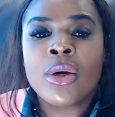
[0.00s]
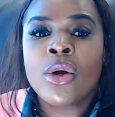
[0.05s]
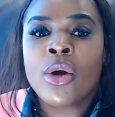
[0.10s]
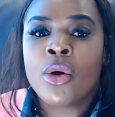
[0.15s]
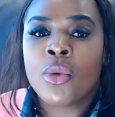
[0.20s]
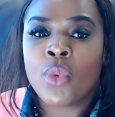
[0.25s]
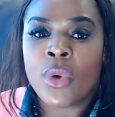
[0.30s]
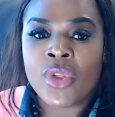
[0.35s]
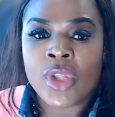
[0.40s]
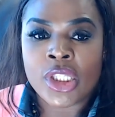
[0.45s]

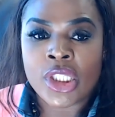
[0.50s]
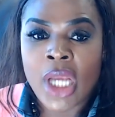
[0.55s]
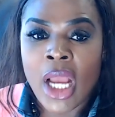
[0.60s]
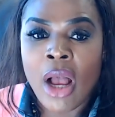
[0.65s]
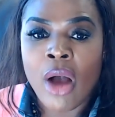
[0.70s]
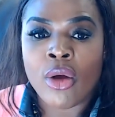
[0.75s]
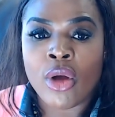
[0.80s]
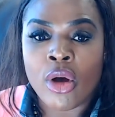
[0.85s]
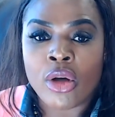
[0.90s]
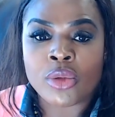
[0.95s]
when the
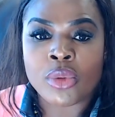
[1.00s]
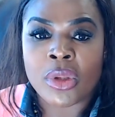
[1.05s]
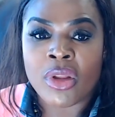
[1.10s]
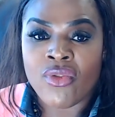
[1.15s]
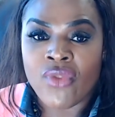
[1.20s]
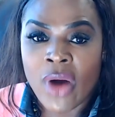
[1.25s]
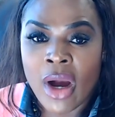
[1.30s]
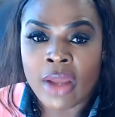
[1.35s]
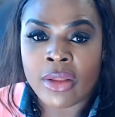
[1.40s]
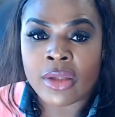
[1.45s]
child goes with the
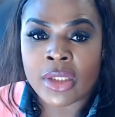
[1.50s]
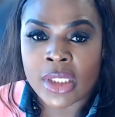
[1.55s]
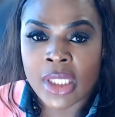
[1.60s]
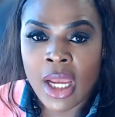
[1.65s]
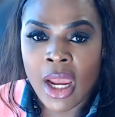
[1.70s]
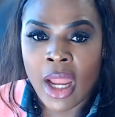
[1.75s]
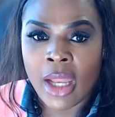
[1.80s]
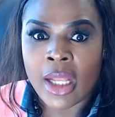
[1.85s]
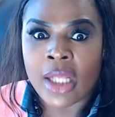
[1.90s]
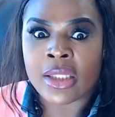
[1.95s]
father's
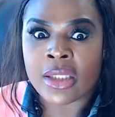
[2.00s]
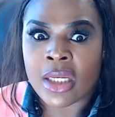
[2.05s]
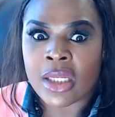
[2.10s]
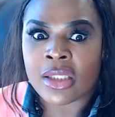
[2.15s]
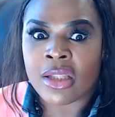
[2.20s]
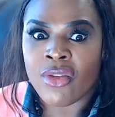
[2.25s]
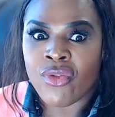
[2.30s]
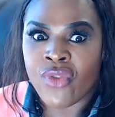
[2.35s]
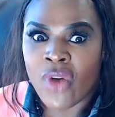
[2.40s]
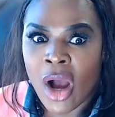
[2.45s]
side, it's because
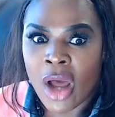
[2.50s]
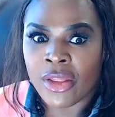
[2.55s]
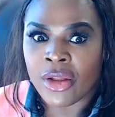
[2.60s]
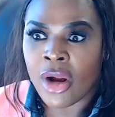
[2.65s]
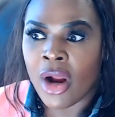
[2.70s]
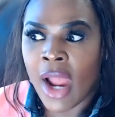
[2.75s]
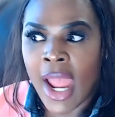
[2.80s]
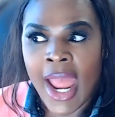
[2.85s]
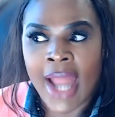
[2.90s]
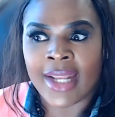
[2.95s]
the father
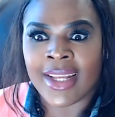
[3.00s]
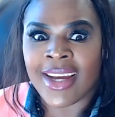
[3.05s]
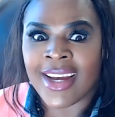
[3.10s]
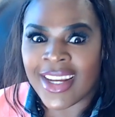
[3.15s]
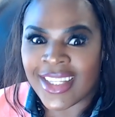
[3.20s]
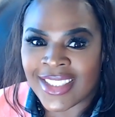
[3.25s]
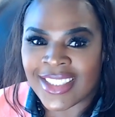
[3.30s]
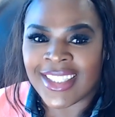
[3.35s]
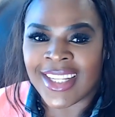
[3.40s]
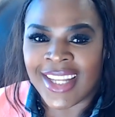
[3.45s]
had
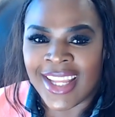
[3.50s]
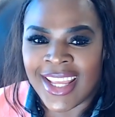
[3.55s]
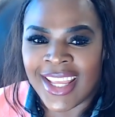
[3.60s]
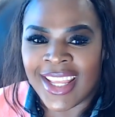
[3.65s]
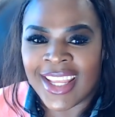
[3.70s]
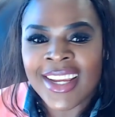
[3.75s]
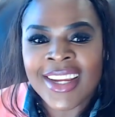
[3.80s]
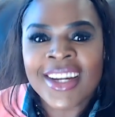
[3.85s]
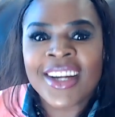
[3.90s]
custody